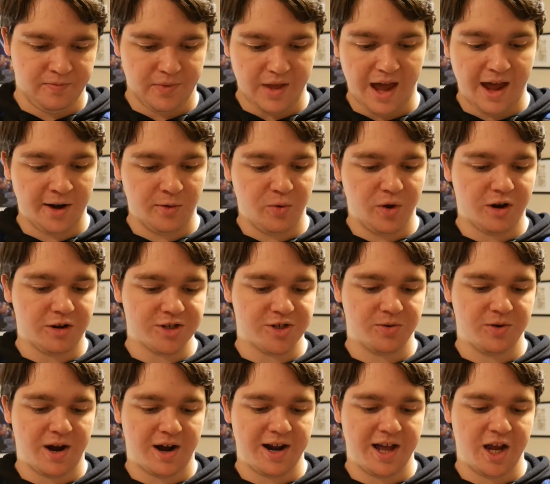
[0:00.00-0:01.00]
And we
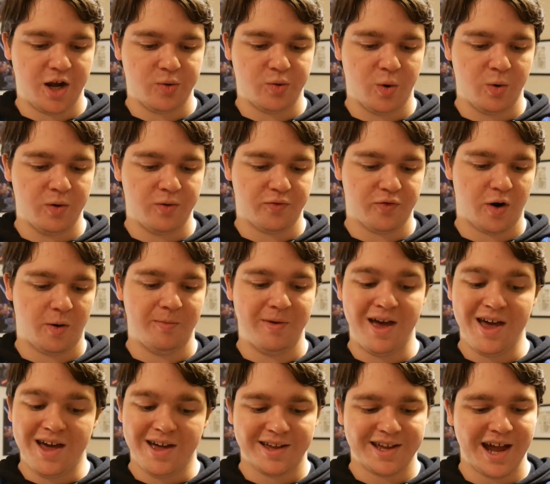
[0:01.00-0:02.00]
also got a quote from
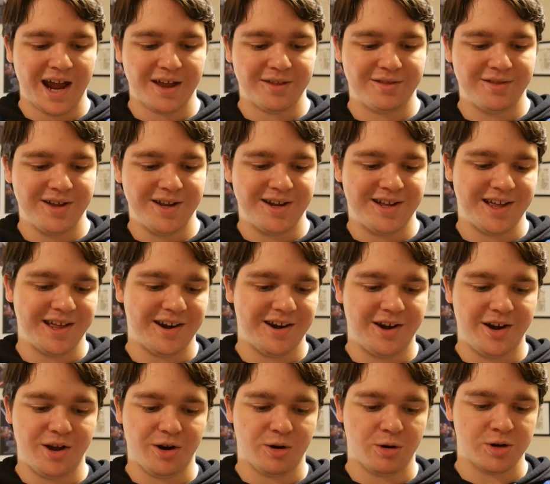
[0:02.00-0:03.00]
Kathleen
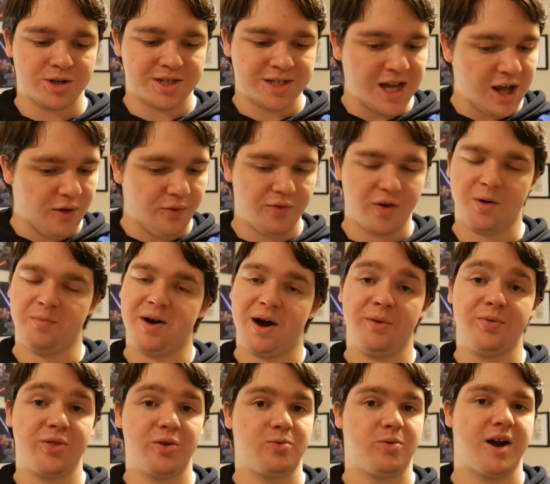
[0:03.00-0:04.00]
Kennedy herself
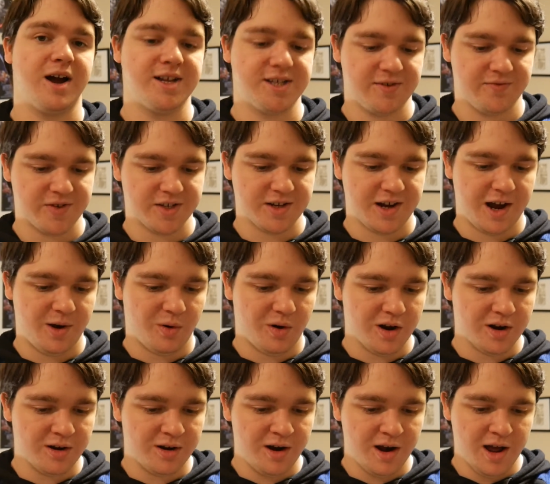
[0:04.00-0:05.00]
about The Rise of
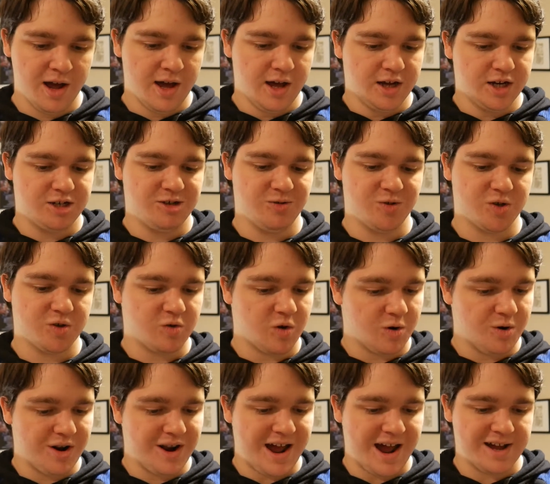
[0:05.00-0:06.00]
Skywalker. She was
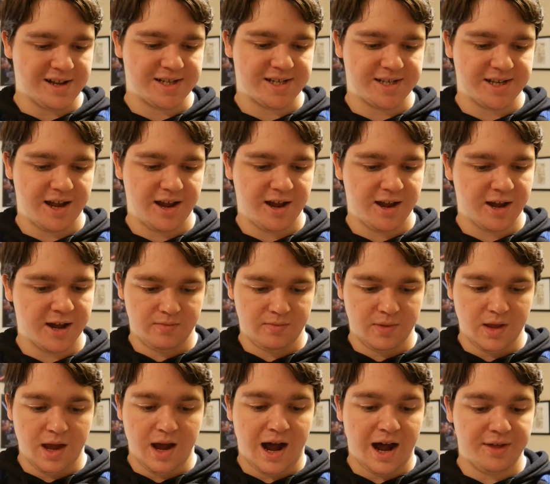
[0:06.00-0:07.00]
quoted as saying,
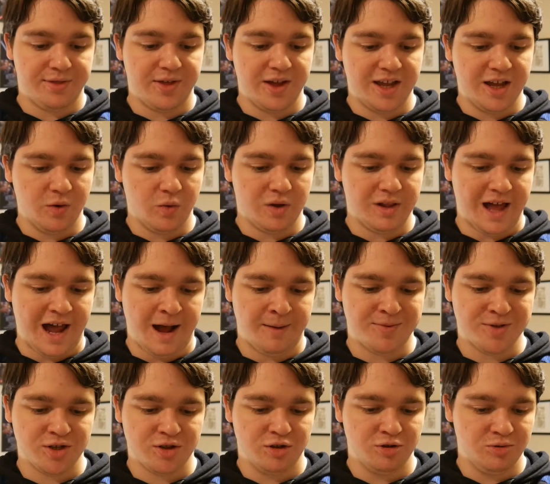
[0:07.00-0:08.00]
"I think it will
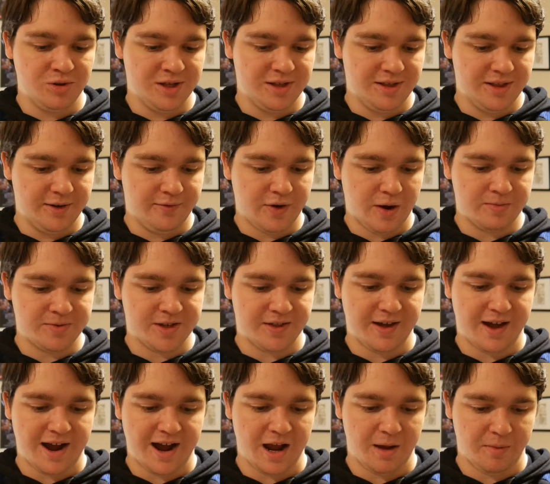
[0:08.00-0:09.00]
absolutely live up to
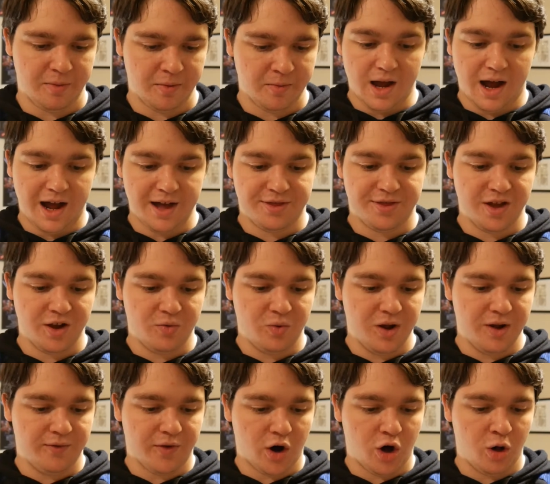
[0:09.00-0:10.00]
the hype. I think
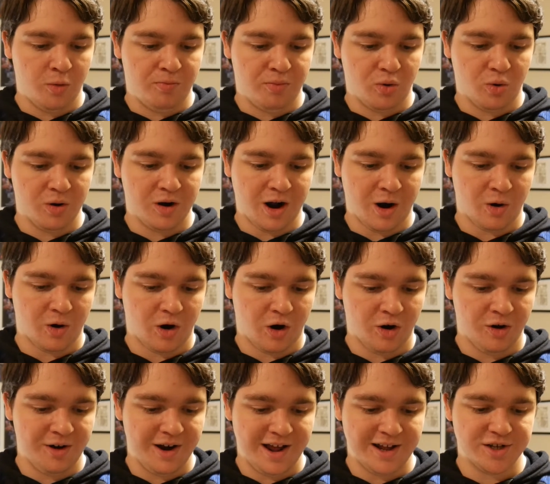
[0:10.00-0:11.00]
we have all poured our
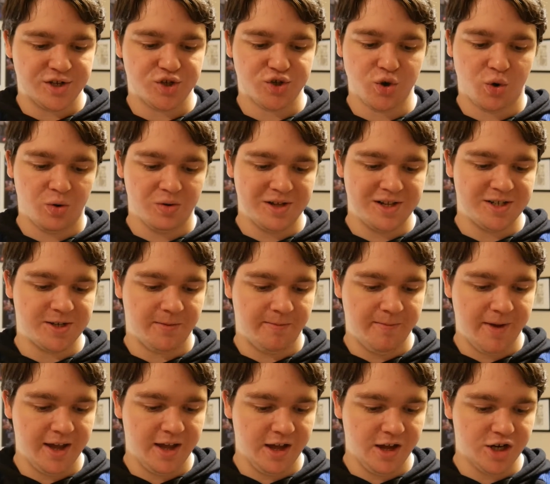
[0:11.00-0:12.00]
heart and soul into
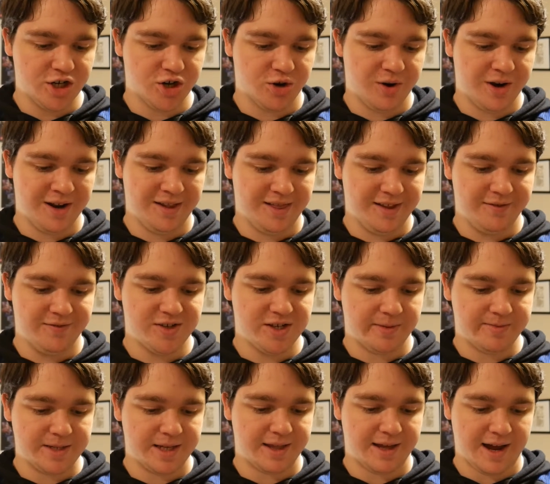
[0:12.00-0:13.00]
making sure it lives
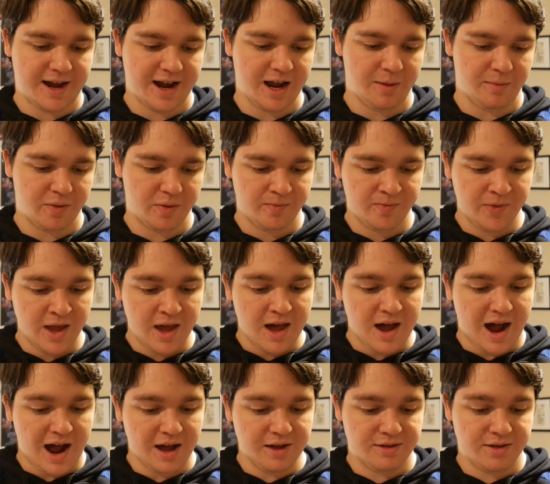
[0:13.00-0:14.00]
up to the hype.
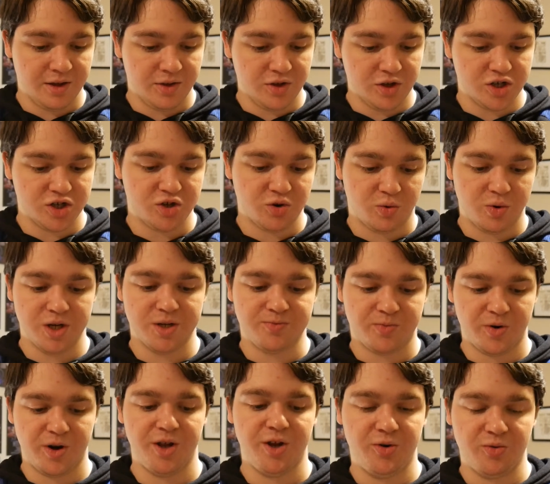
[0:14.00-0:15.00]
I think the story's
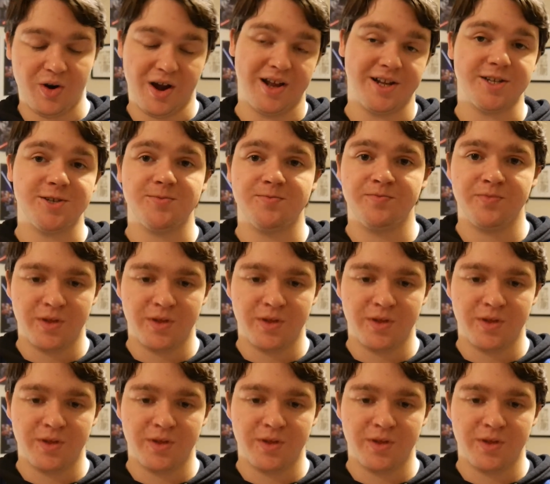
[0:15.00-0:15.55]
pretty great."